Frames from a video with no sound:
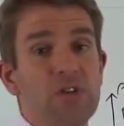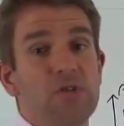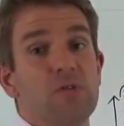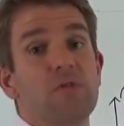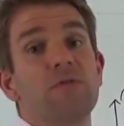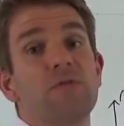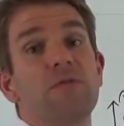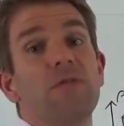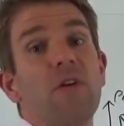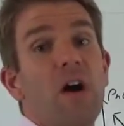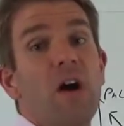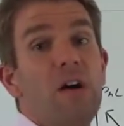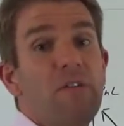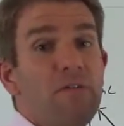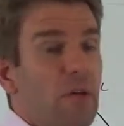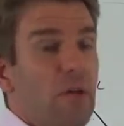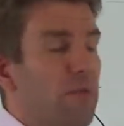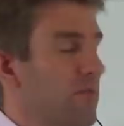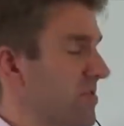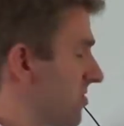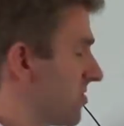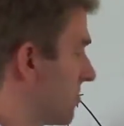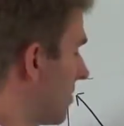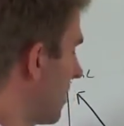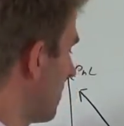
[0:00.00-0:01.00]
so five the
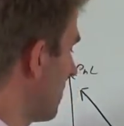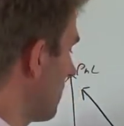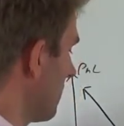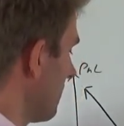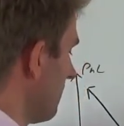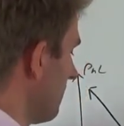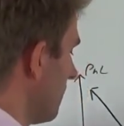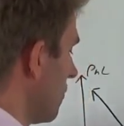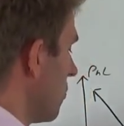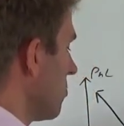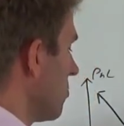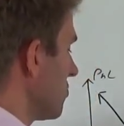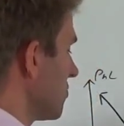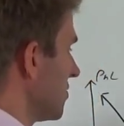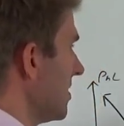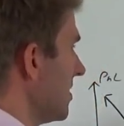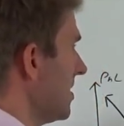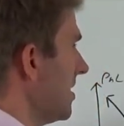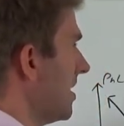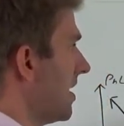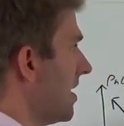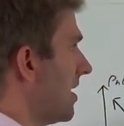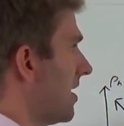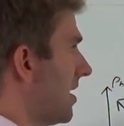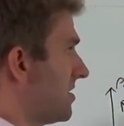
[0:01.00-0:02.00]
other side of the
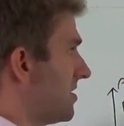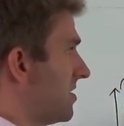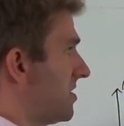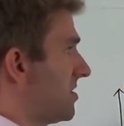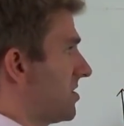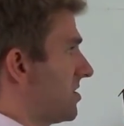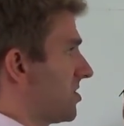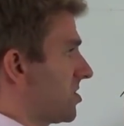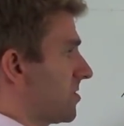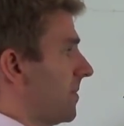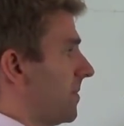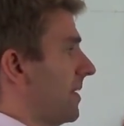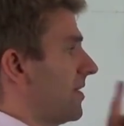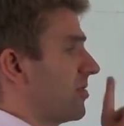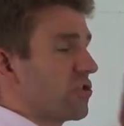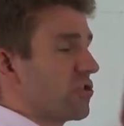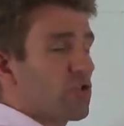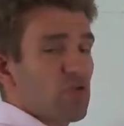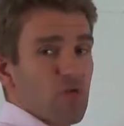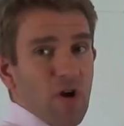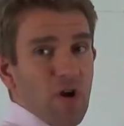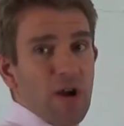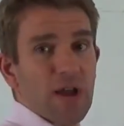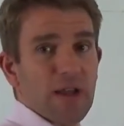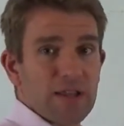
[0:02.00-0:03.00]
40. This is the split
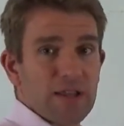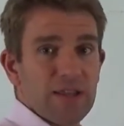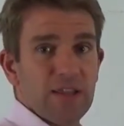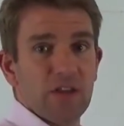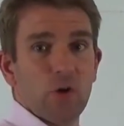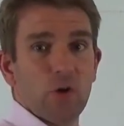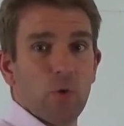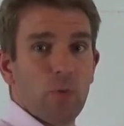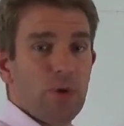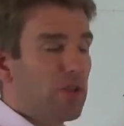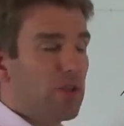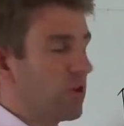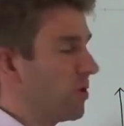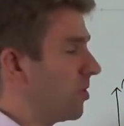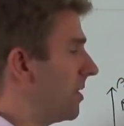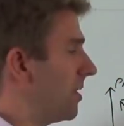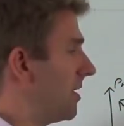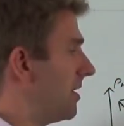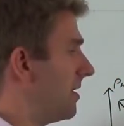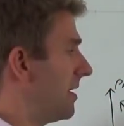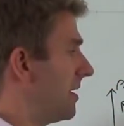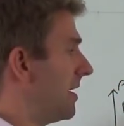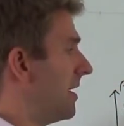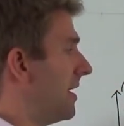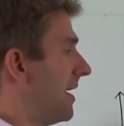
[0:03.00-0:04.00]
strike deal we're
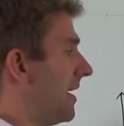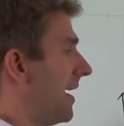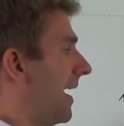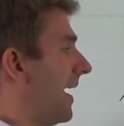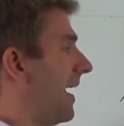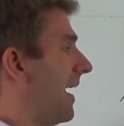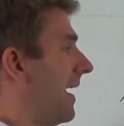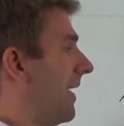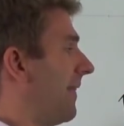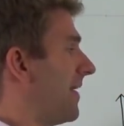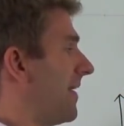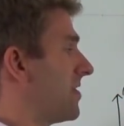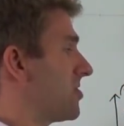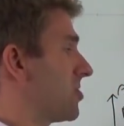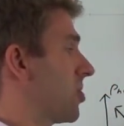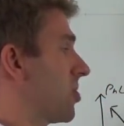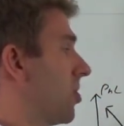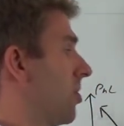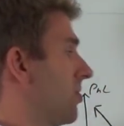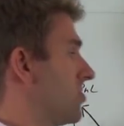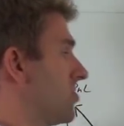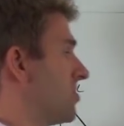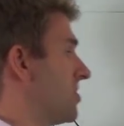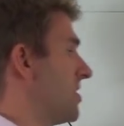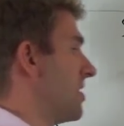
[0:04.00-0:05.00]
doing, and that's
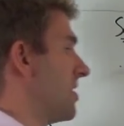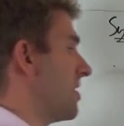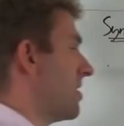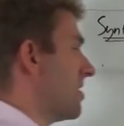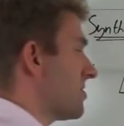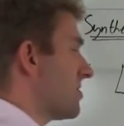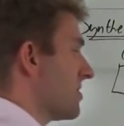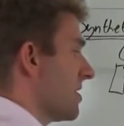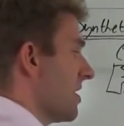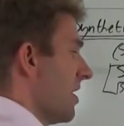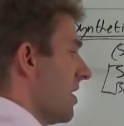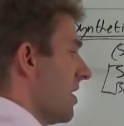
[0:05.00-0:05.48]
costing us